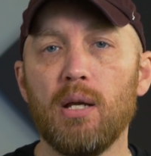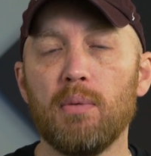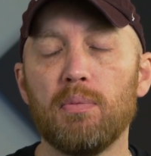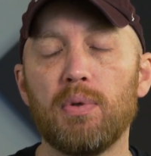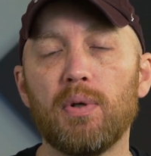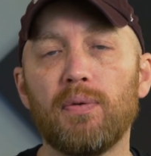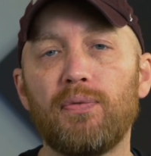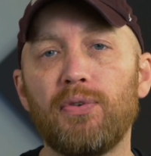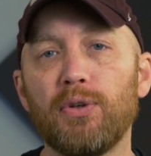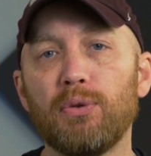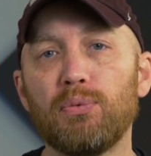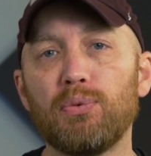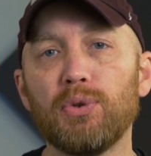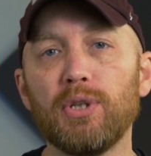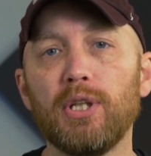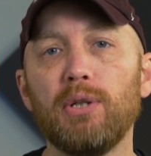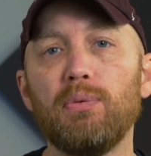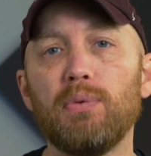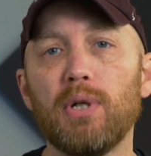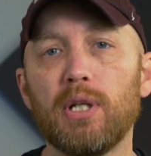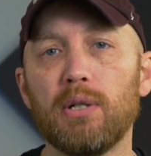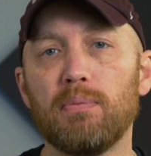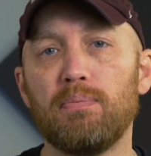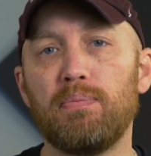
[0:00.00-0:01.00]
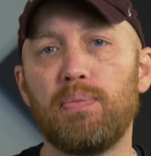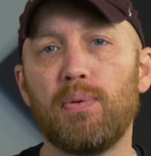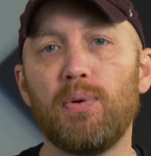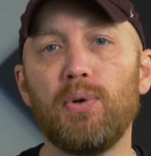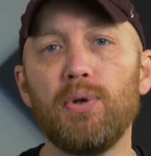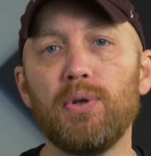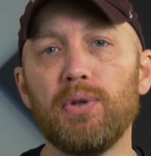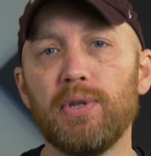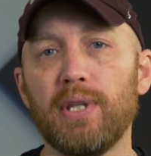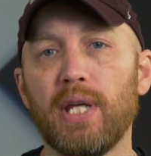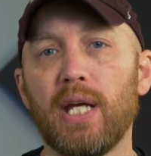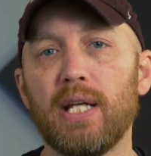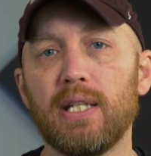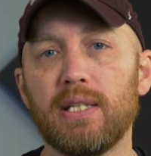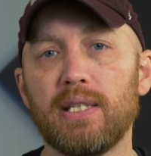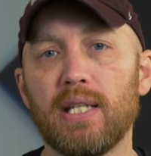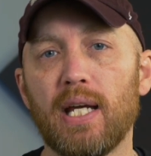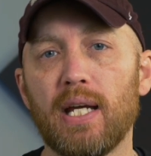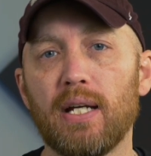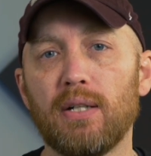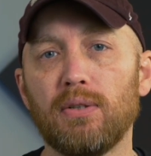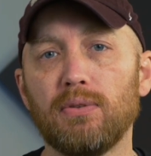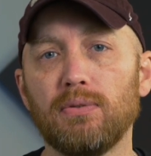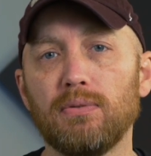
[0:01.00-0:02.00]
But if we really want to boil that
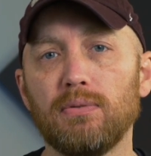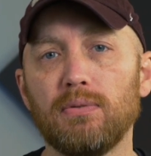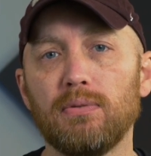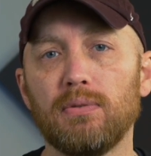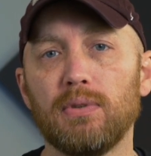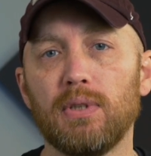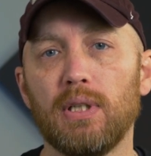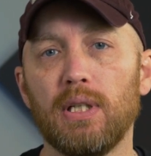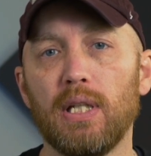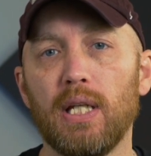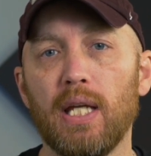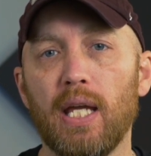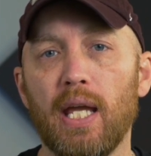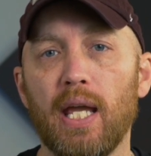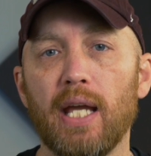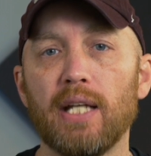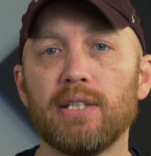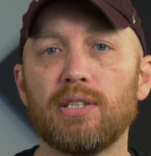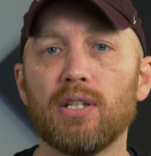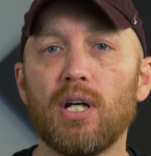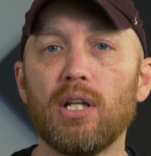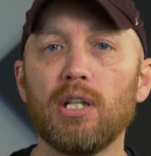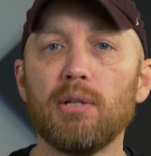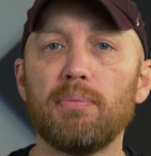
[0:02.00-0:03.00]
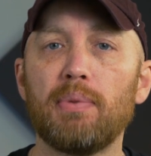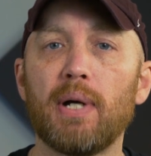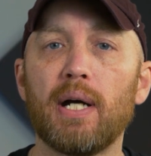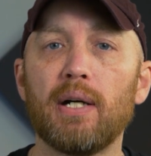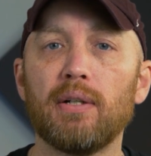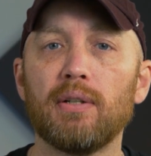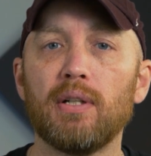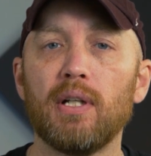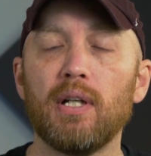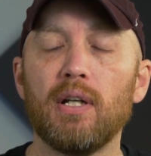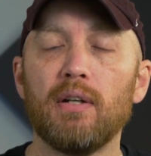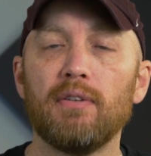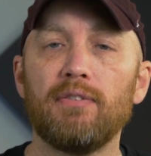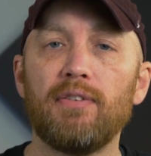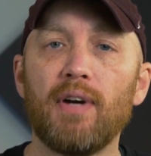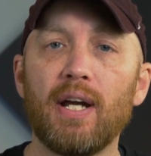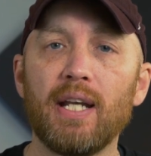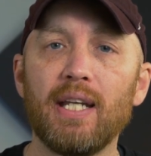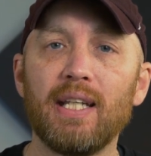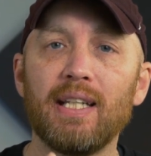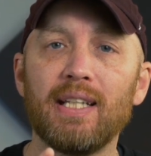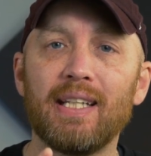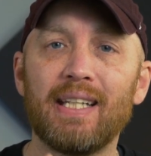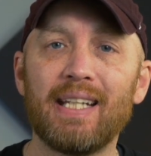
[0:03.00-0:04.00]
down, it's all about
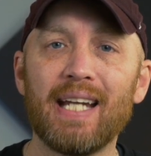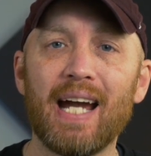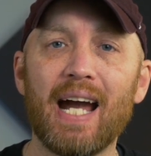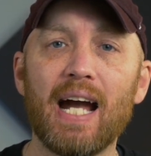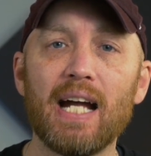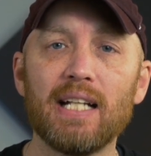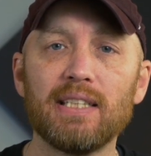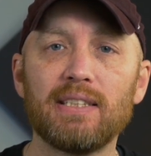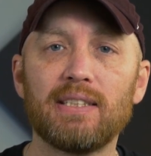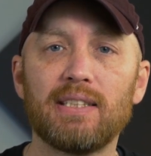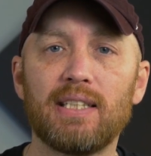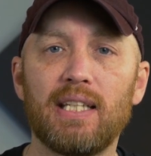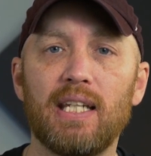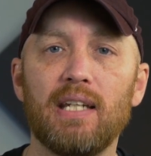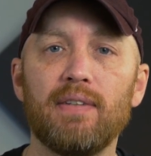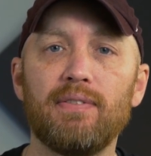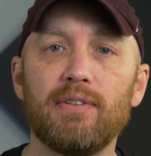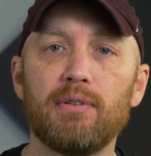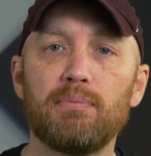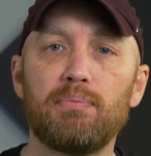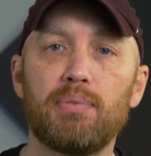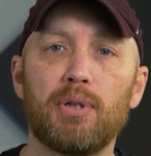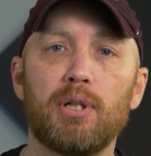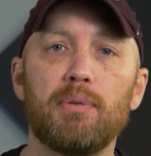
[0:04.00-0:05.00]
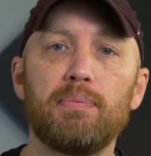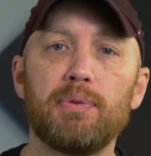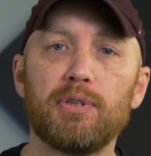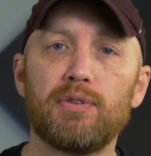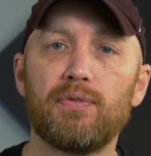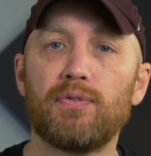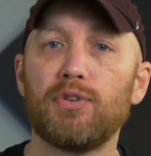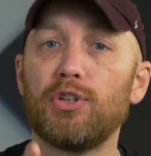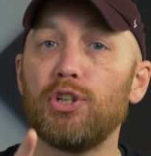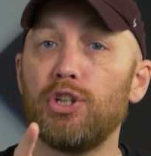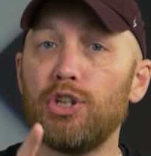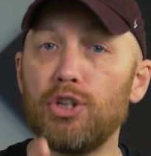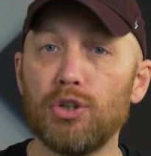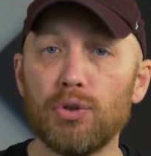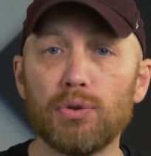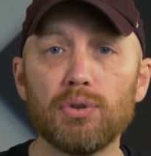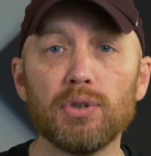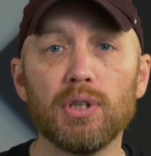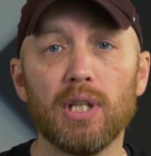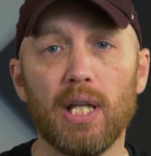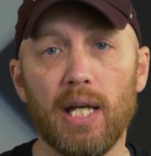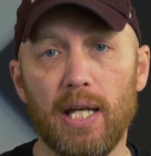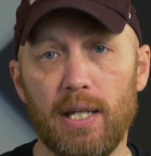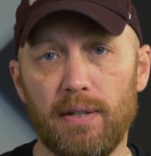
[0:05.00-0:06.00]
finding God's given purpose for
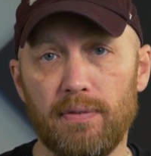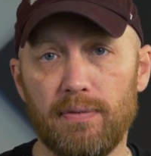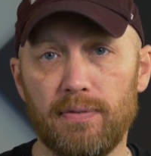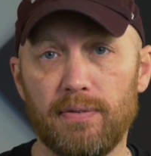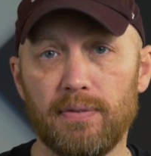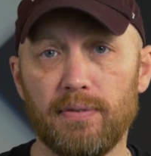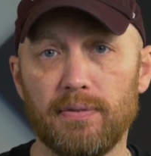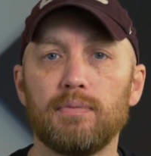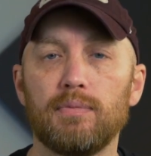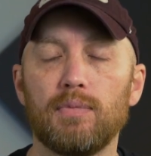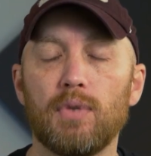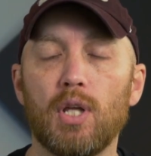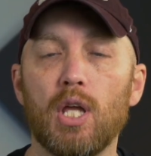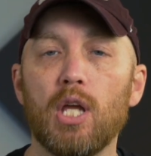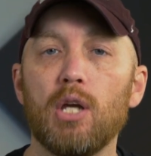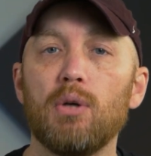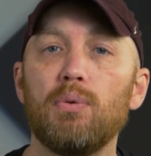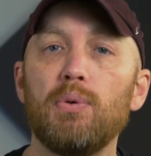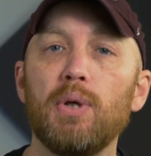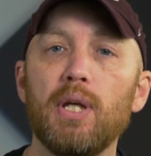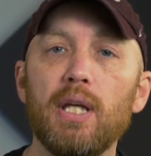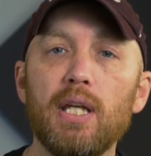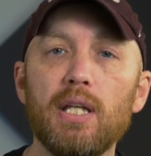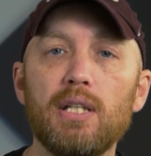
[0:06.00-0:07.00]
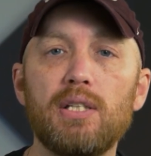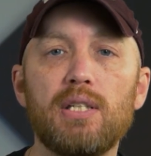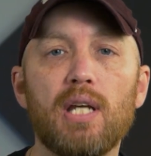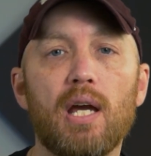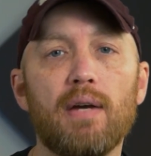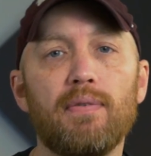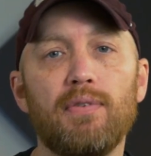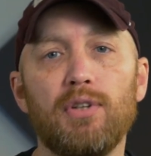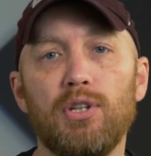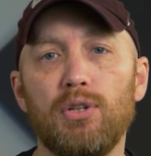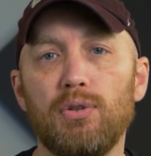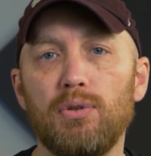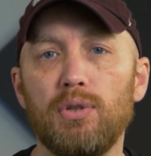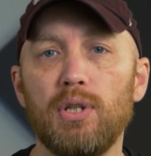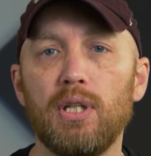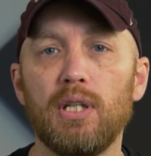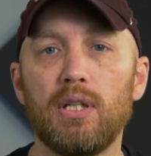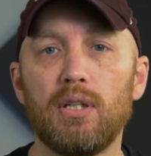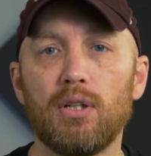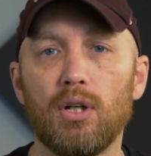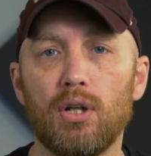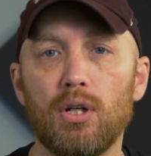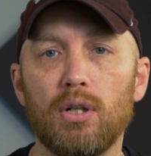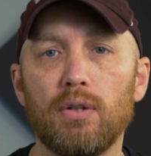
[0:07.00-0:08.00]
your life. We each have a
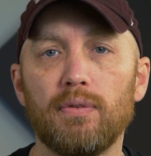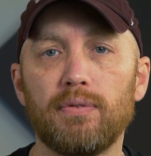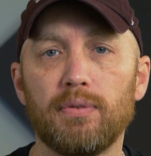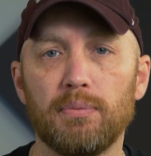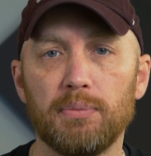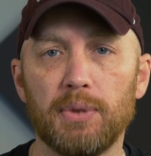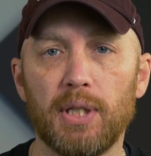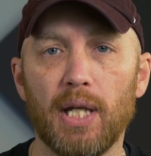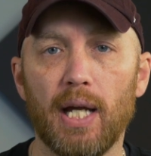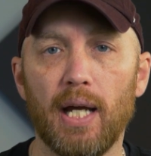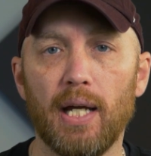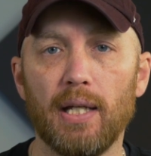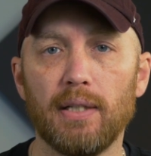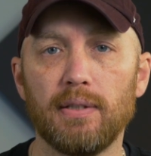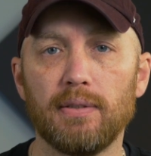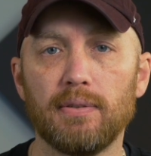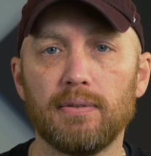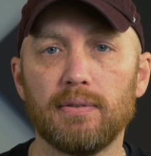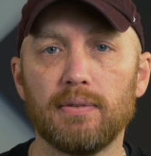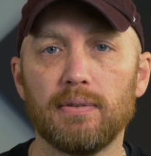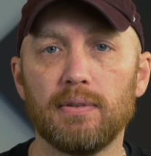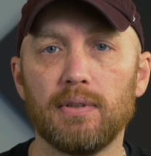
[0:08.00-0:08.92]
unique call from God,